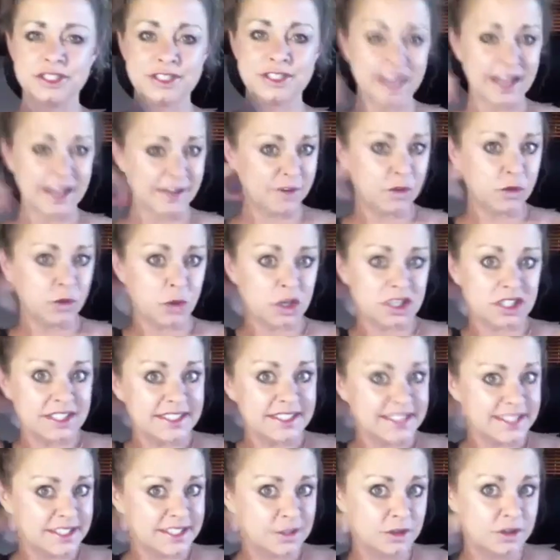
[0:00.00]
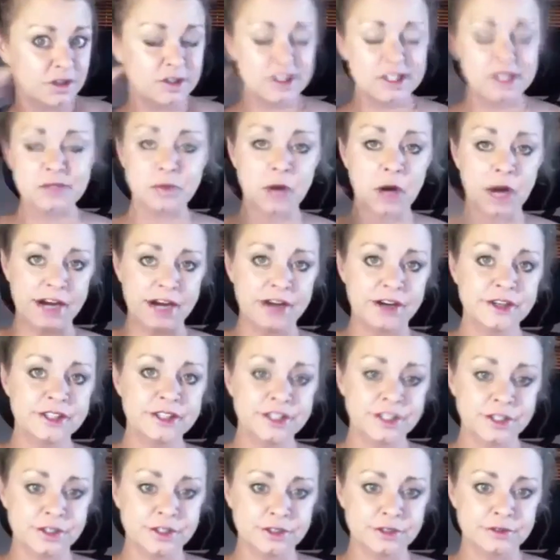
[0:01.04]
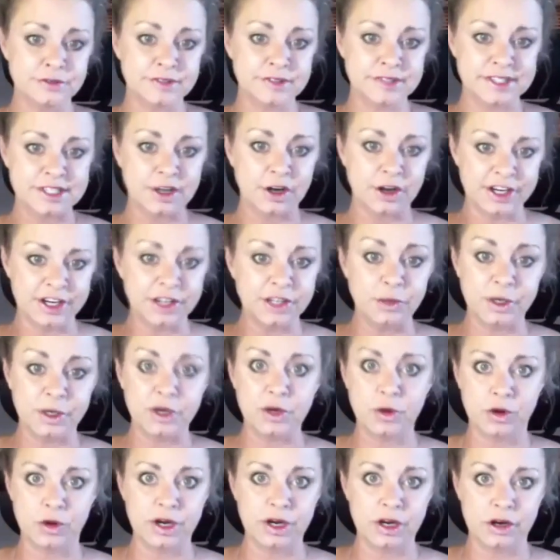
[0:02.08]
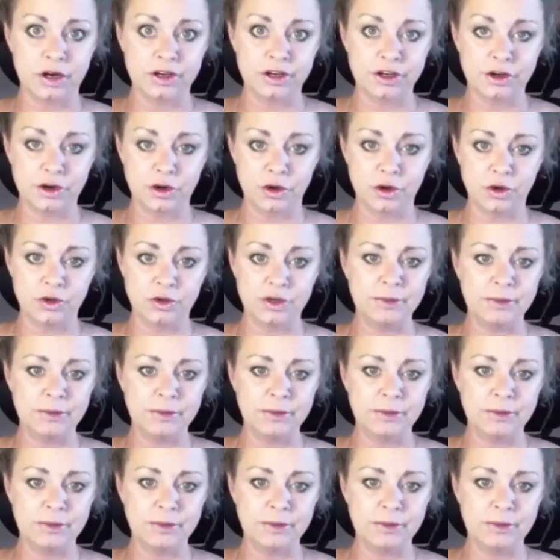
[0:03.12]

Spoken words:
have you worked in studios prior to starting to recording on your own?